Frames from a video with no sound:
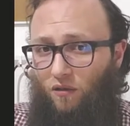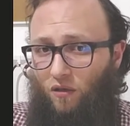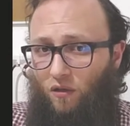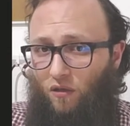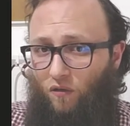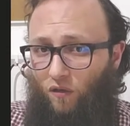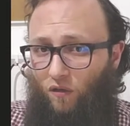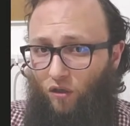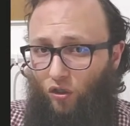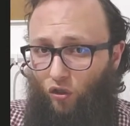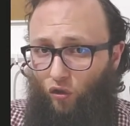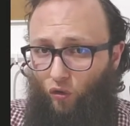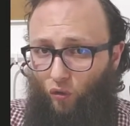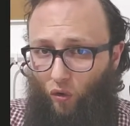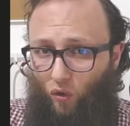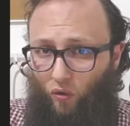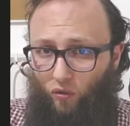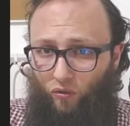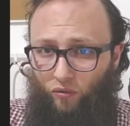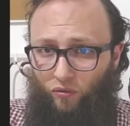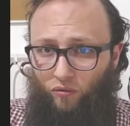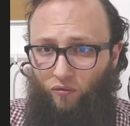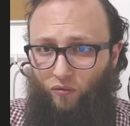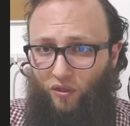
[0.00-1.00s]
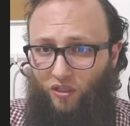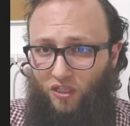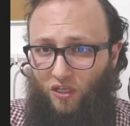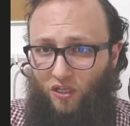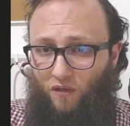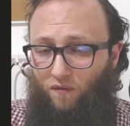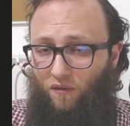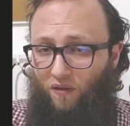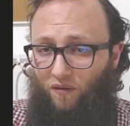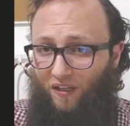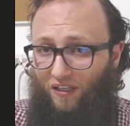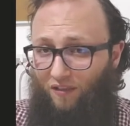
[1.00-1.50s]
the neuron
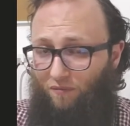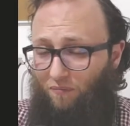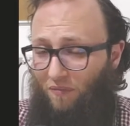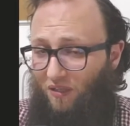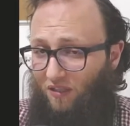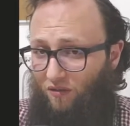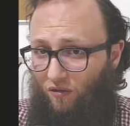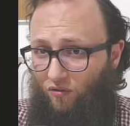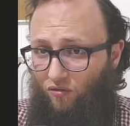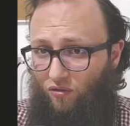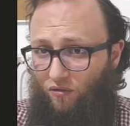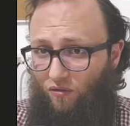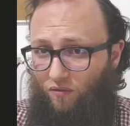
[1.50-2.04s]
receiving that message,